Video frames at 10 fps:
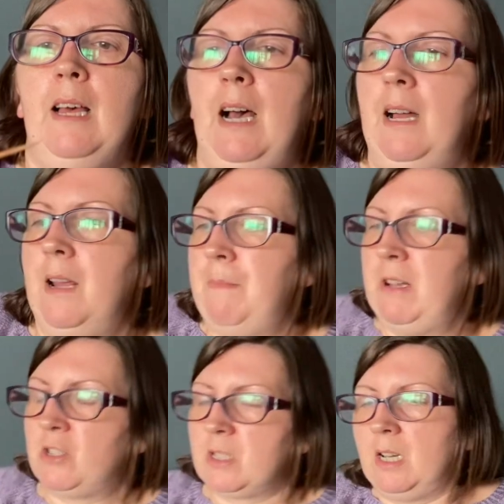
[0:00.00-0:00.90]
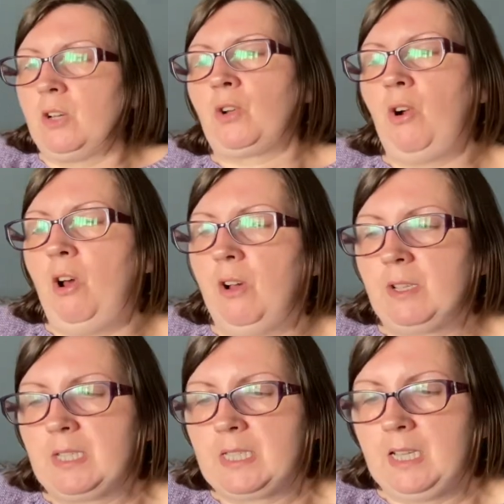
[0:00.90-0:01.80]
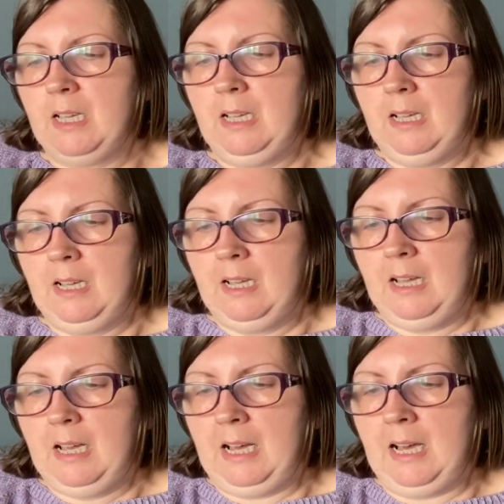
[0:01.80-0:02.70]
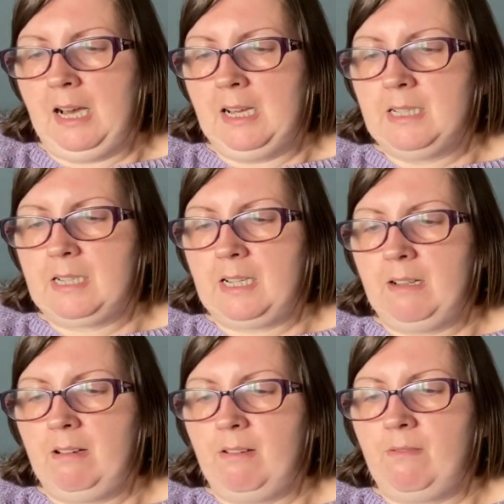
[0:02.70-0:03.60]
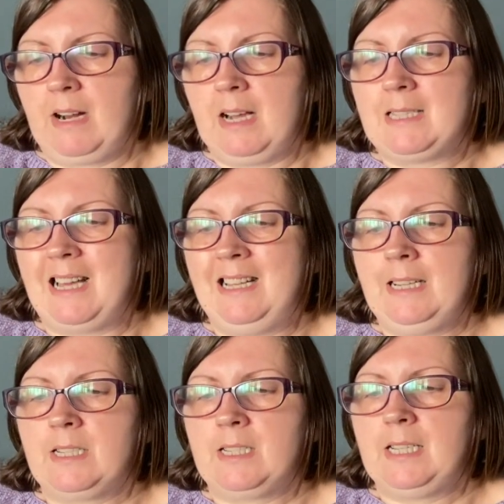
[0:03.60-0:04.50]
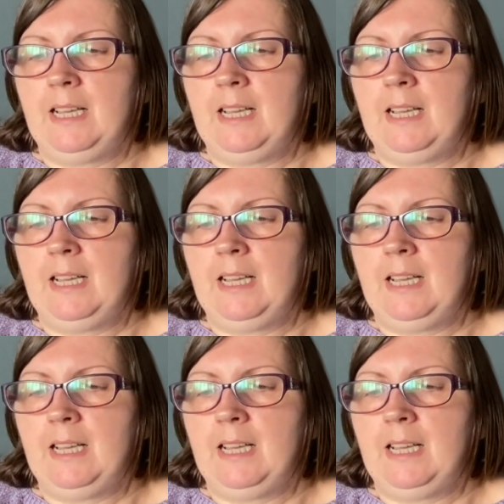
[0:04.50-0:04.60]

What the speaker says: and I measured it across and realised that I needed to